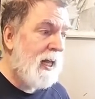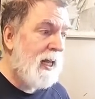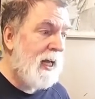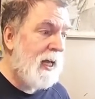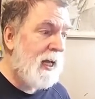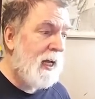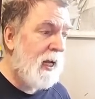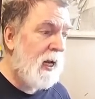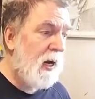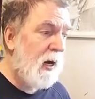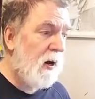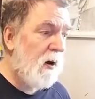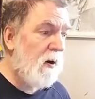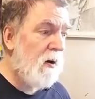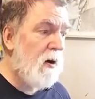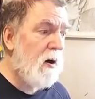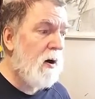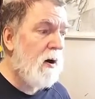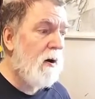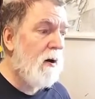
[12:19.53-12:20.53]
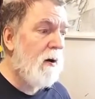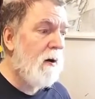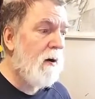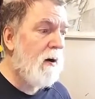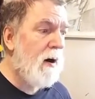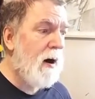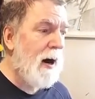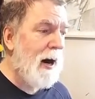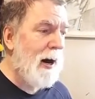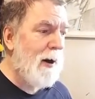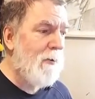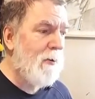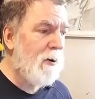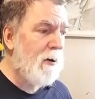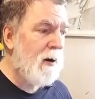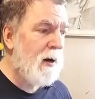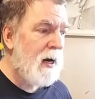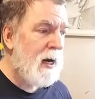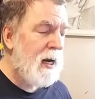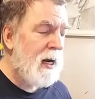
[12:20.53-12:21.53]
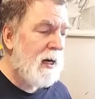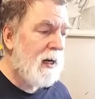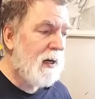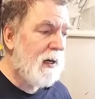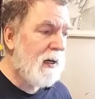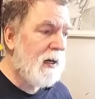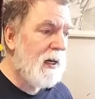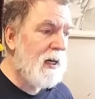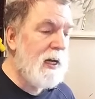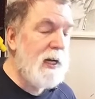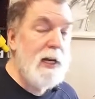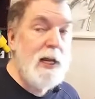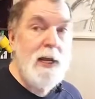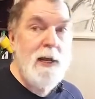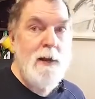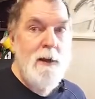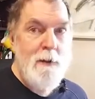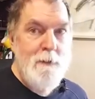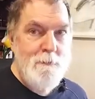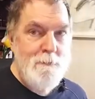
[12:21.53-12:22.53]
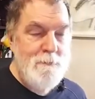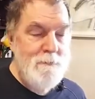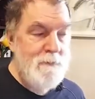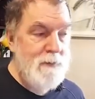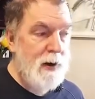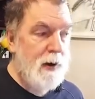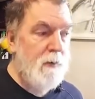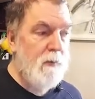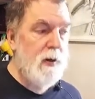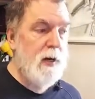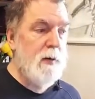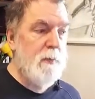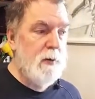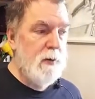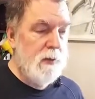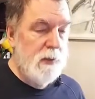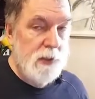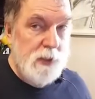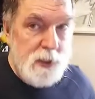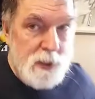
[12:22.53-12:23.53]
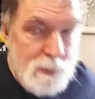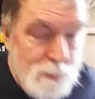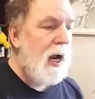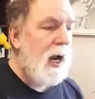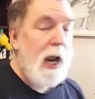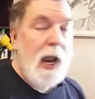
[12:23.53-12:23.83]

Here are our leading variables.